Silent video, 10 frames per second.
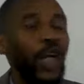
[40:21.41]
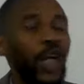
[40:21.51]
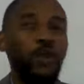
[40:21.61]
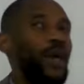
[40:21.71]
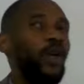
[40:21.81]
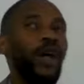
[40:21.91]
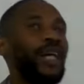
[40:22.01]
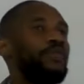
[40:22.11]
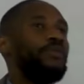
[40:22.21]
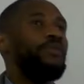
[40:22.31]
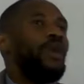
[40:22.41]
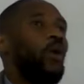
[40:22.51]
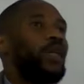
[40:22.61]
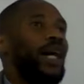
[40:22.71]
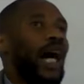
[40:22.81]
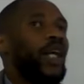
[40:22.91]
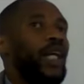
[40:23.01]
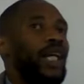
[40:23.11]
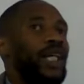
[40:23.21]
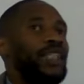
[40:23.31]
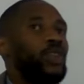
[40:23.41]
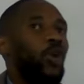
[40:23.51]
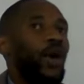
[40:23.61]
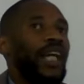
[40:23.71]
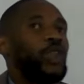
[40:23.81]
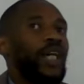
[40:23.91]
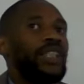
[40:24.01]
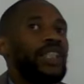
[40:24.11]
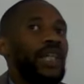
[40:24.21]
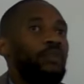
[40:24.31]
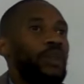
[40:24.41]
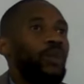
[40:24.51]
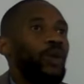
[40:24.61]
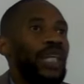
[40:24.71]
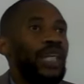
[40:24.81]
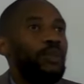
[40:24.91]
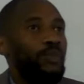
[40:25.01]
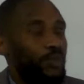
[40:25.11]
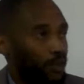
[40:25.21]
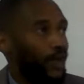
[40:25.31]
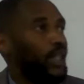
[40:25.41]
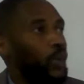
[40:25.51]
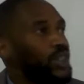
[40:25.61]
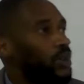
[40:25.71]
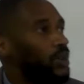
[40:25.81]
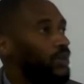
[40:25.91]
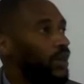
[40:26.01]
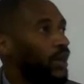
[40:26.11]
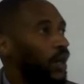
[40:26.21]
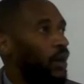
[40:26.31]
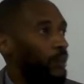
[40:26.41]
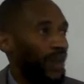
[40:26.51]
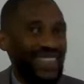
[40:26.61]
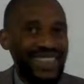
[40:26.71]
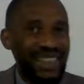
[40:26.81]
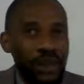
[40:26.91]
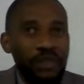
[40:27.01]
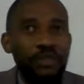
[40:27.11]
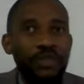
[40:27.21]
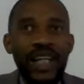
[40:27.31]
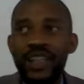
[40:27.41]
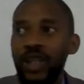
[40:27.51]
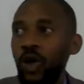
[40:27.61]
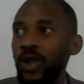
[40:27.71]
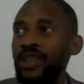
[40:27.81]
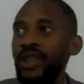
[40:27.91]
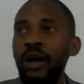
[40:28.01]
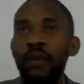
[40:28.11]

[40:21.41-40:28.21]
You may not have all the accolades or education that people think provide wisdom, but simply fearing the Lord